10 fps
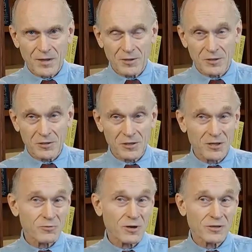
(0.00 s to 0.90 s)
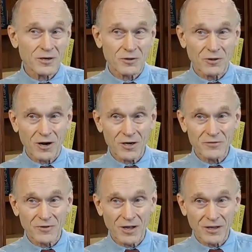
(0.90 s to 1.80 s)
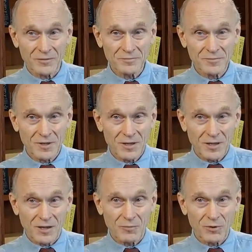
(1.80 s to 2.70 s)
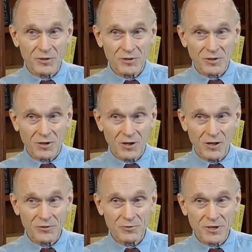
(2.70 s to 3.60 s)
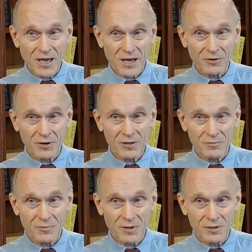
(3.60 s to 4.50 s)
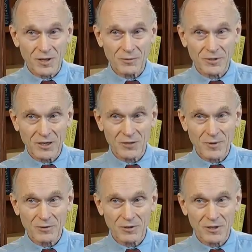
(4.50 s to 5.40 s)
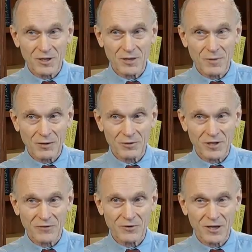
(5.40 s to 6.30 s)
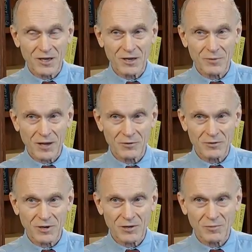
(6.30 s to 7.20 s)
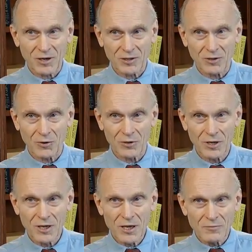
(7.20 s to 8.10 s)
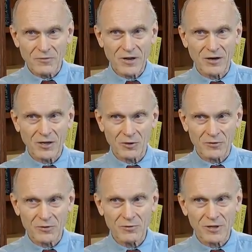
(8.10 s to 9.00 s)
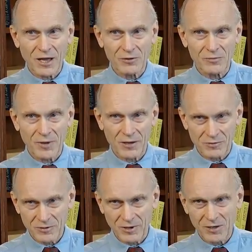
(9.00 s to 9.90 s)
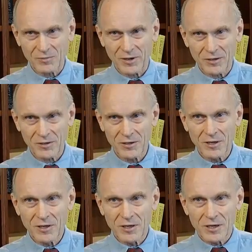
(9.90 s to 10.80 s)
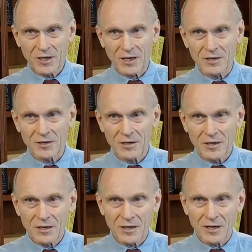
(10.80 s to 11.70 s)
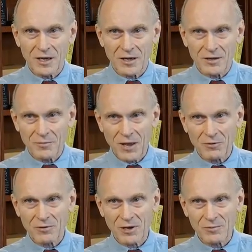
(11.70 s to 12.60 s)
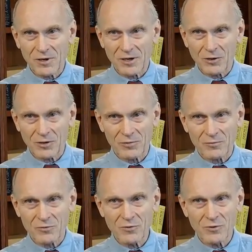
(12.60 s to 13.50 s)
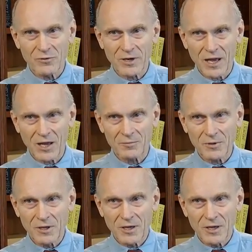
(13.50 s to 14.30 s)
The success rate led to large volume in all three categories: simultaneous pancreas kidney, pancreas after kidney, and pancreas transplant alone. We've now done over 2,000 pancreas transplants, and pancreas transplant outcomes improved over time.